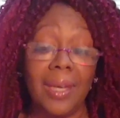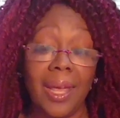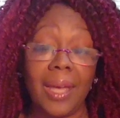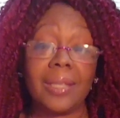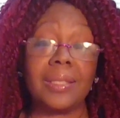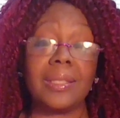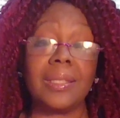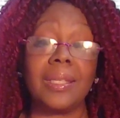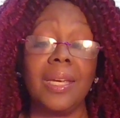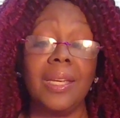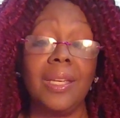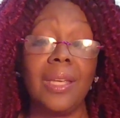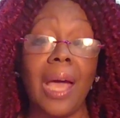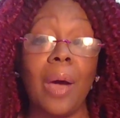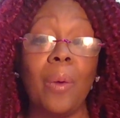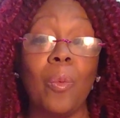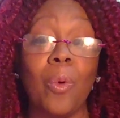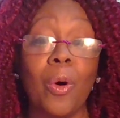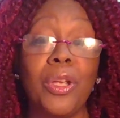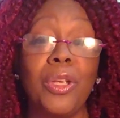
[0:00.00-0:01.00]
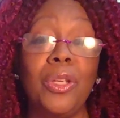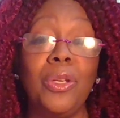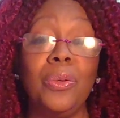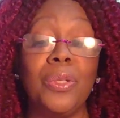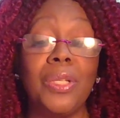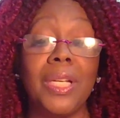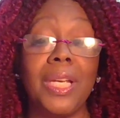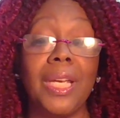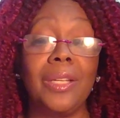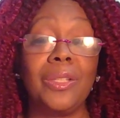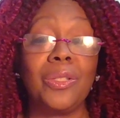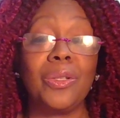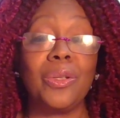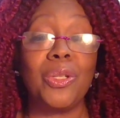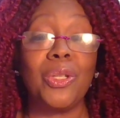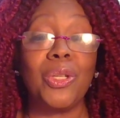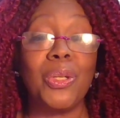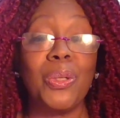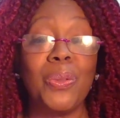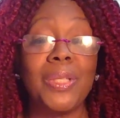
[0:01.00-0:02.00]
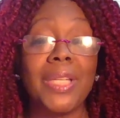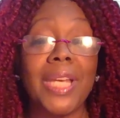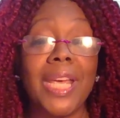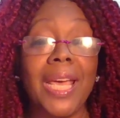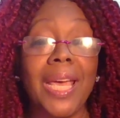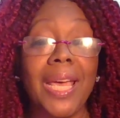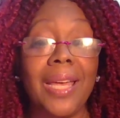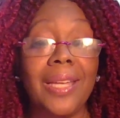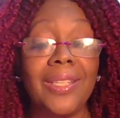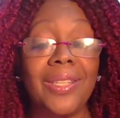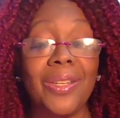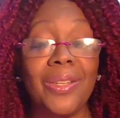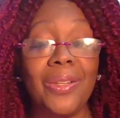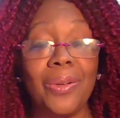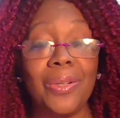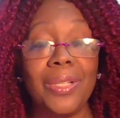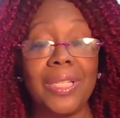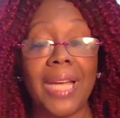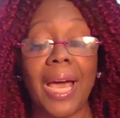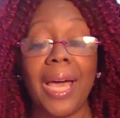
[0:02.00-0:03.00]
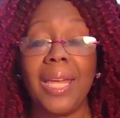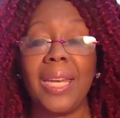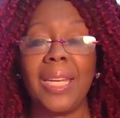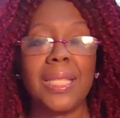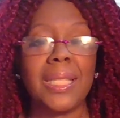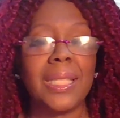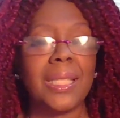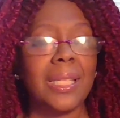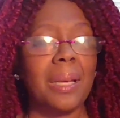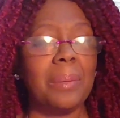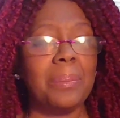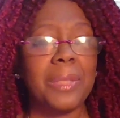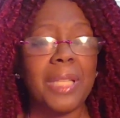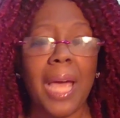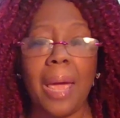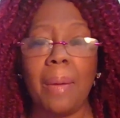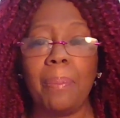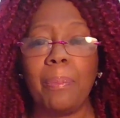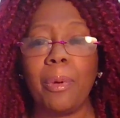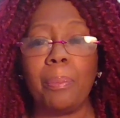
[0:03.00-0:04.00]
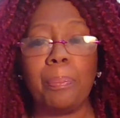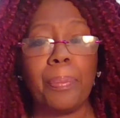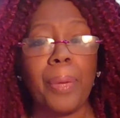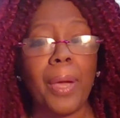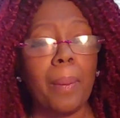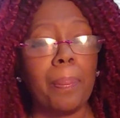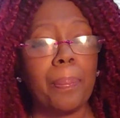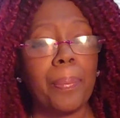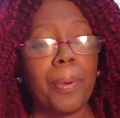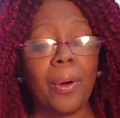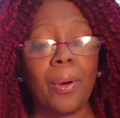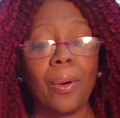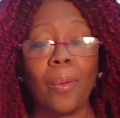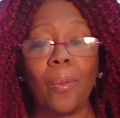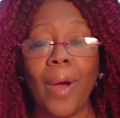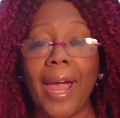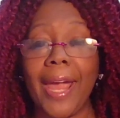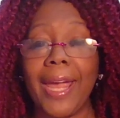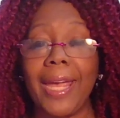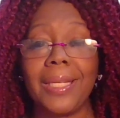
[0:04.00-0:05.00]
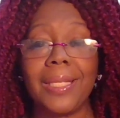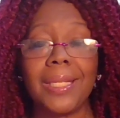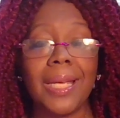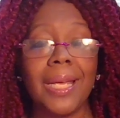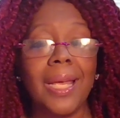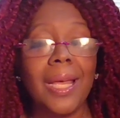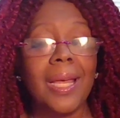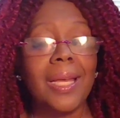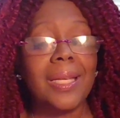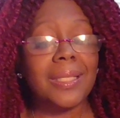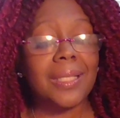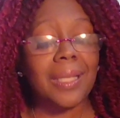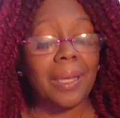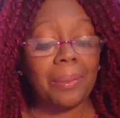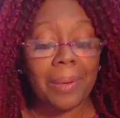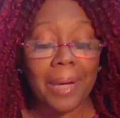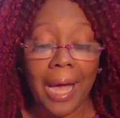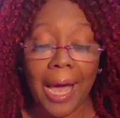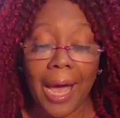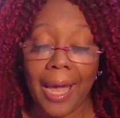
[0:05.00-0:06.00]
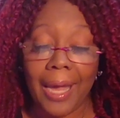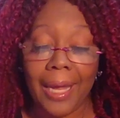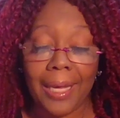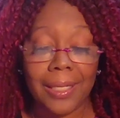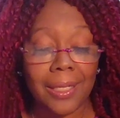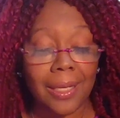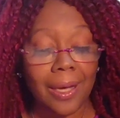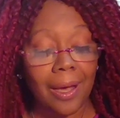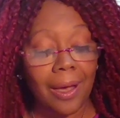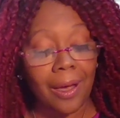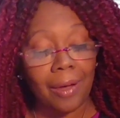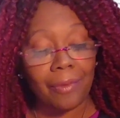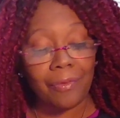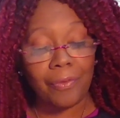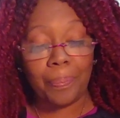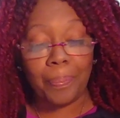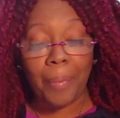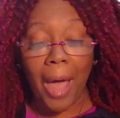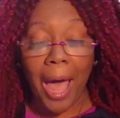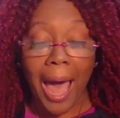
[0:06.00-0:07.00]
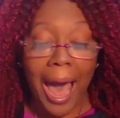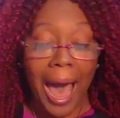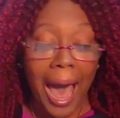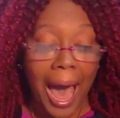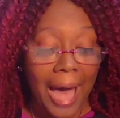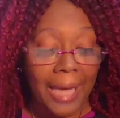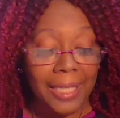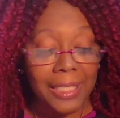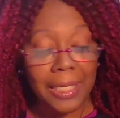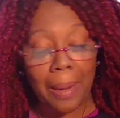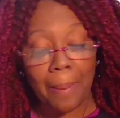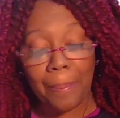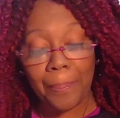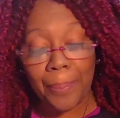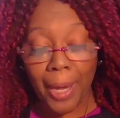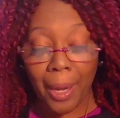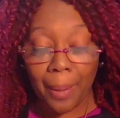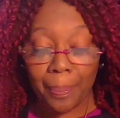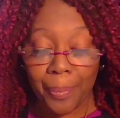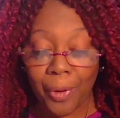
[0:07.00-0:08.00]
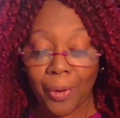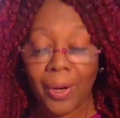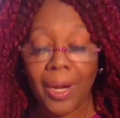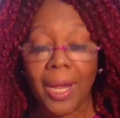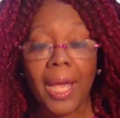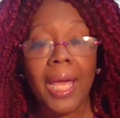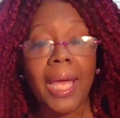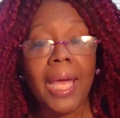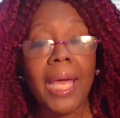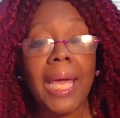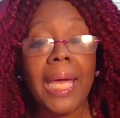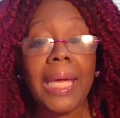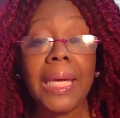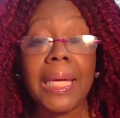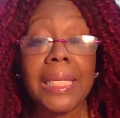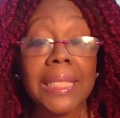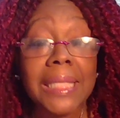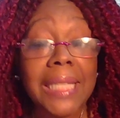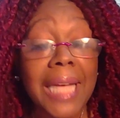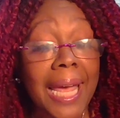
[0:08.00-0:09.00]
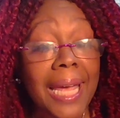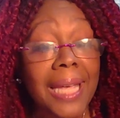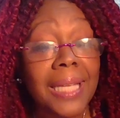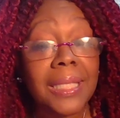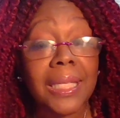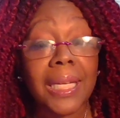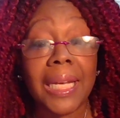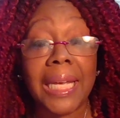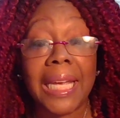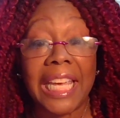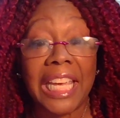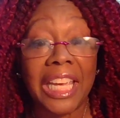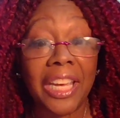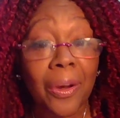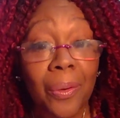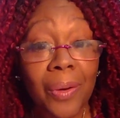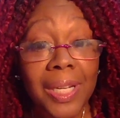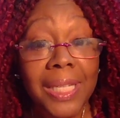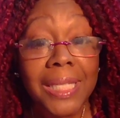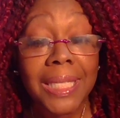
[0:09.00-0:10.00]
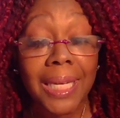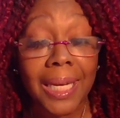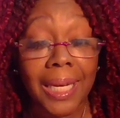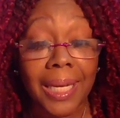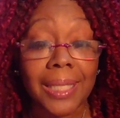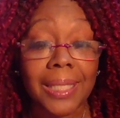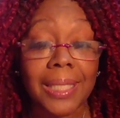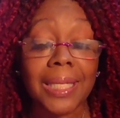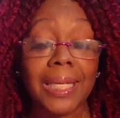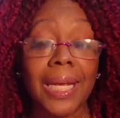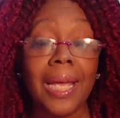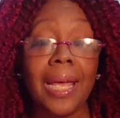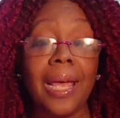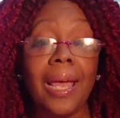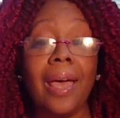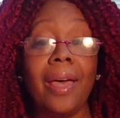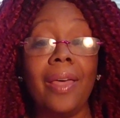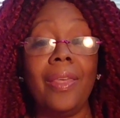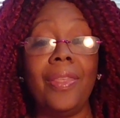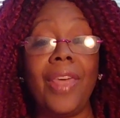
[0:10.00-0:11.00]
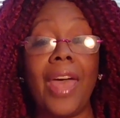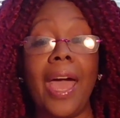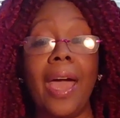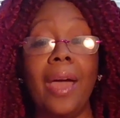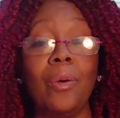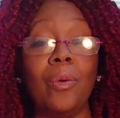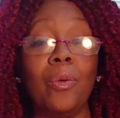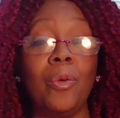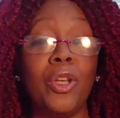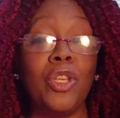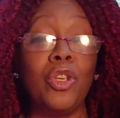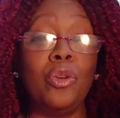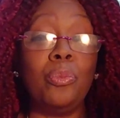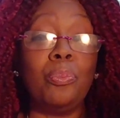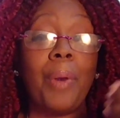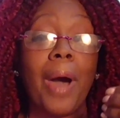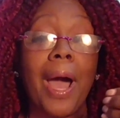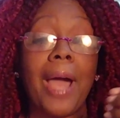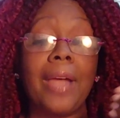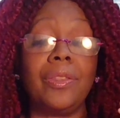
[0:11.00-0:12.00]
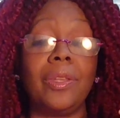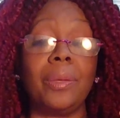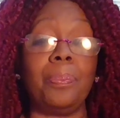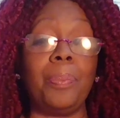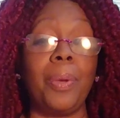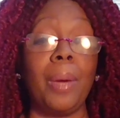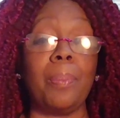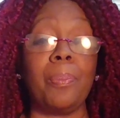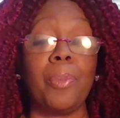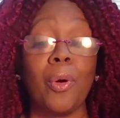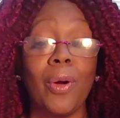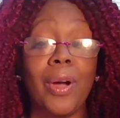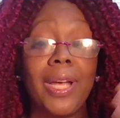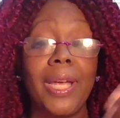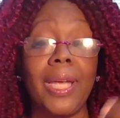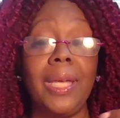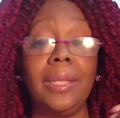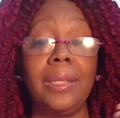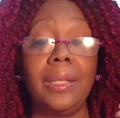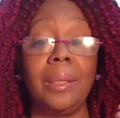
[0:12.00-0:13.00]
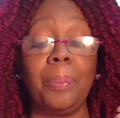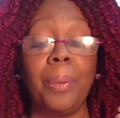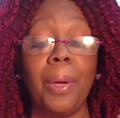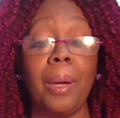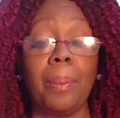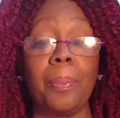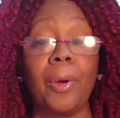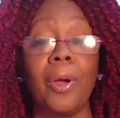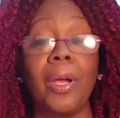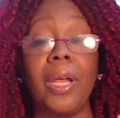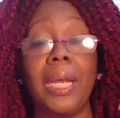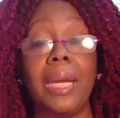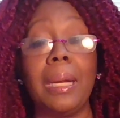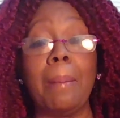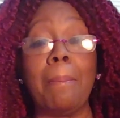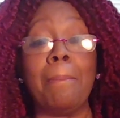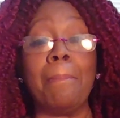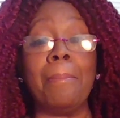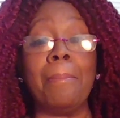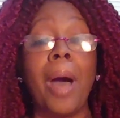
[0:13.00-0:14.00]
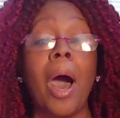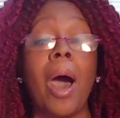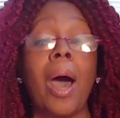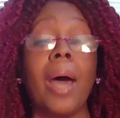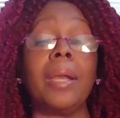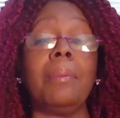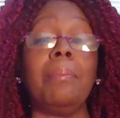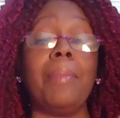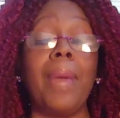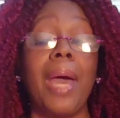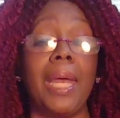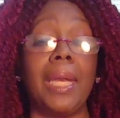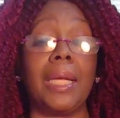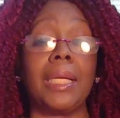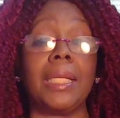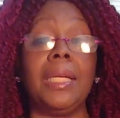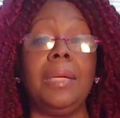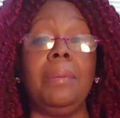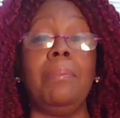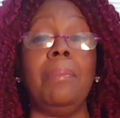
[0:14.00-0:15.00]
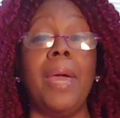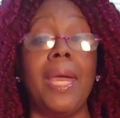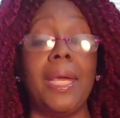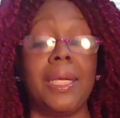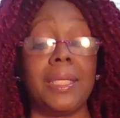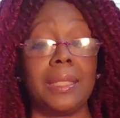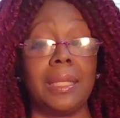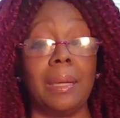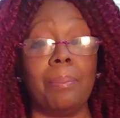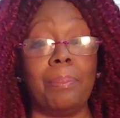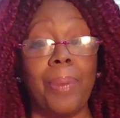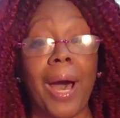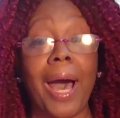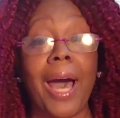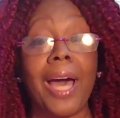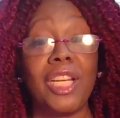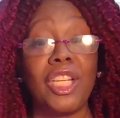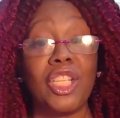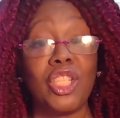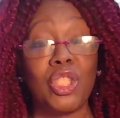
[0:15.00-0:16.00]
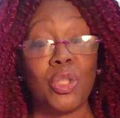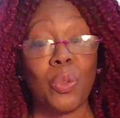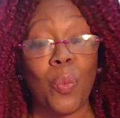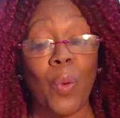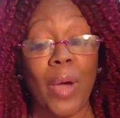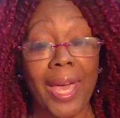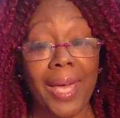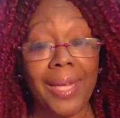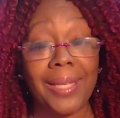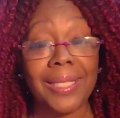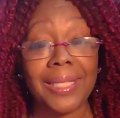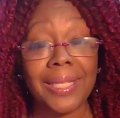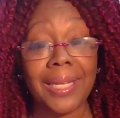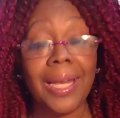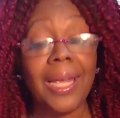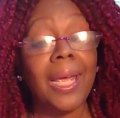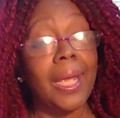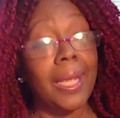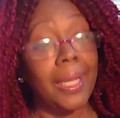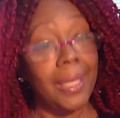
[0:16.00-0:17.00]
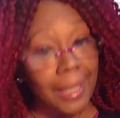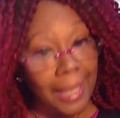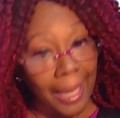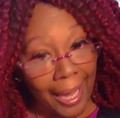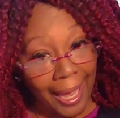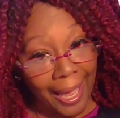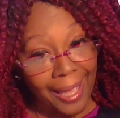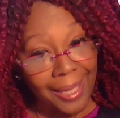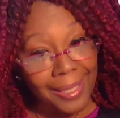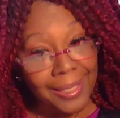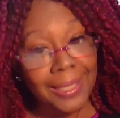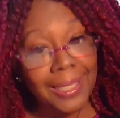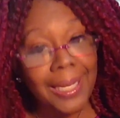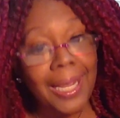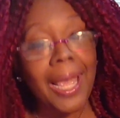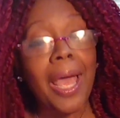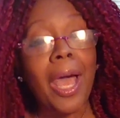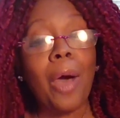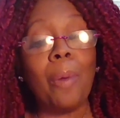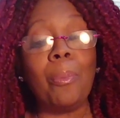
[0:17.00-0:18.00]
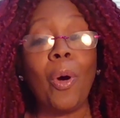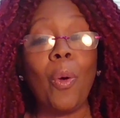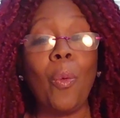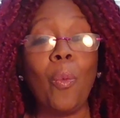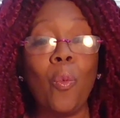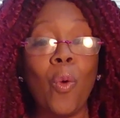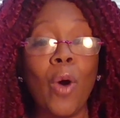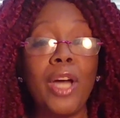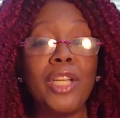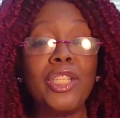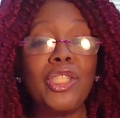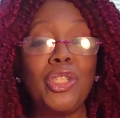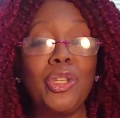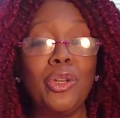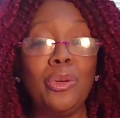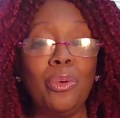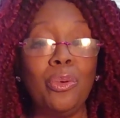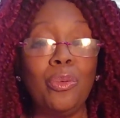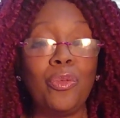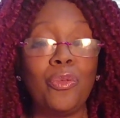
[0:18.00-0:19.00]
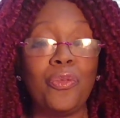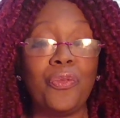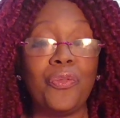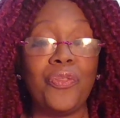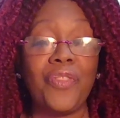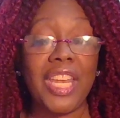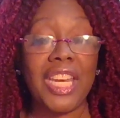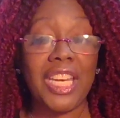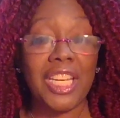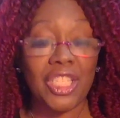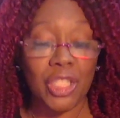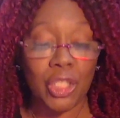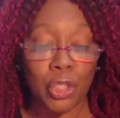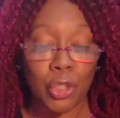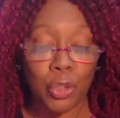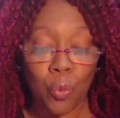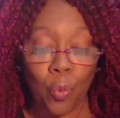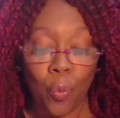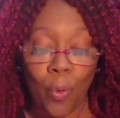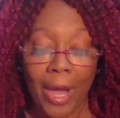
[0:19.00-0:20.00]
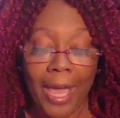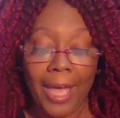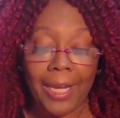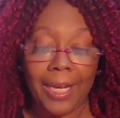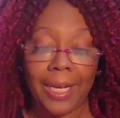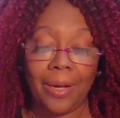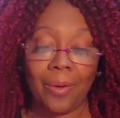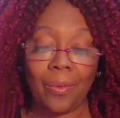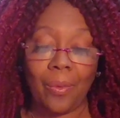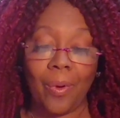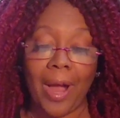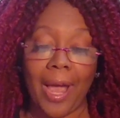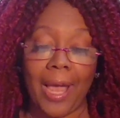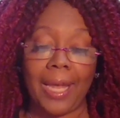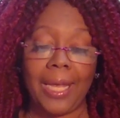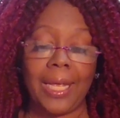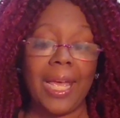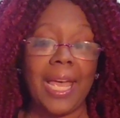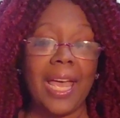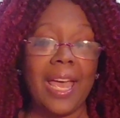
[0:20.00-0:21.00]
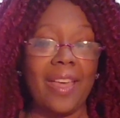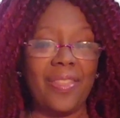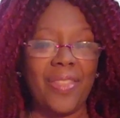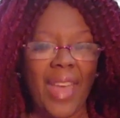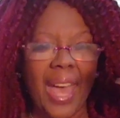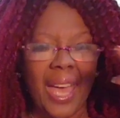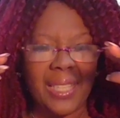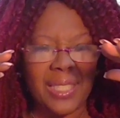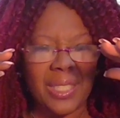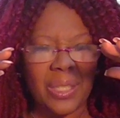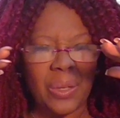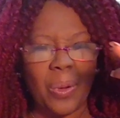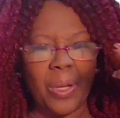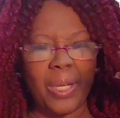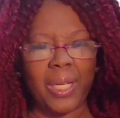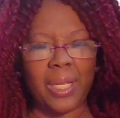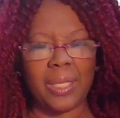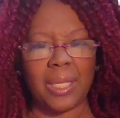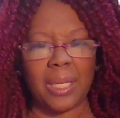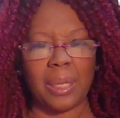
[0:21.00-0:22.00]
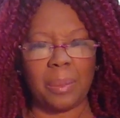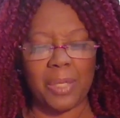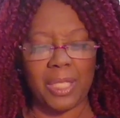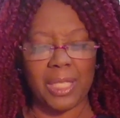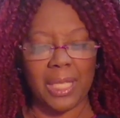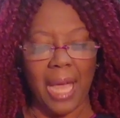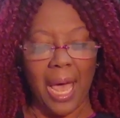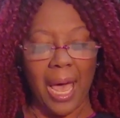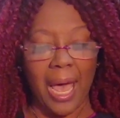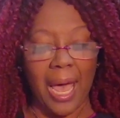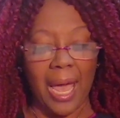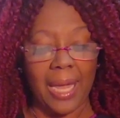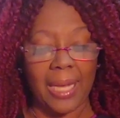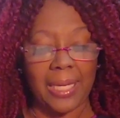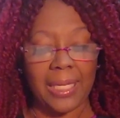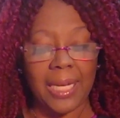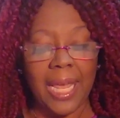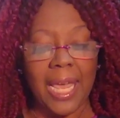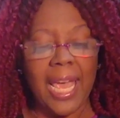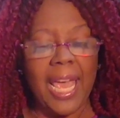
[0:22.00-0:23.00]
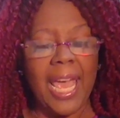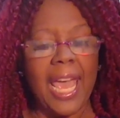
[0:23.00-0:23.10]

The next thing I want you to introduce into your diet is some type of pepper, right? Some kind of hot pepper. It contains an irritant that when you bite the pepper or eat the pepper, it automatically makes the body sweat. Yes. But once you finish sweating, right, that's going to subside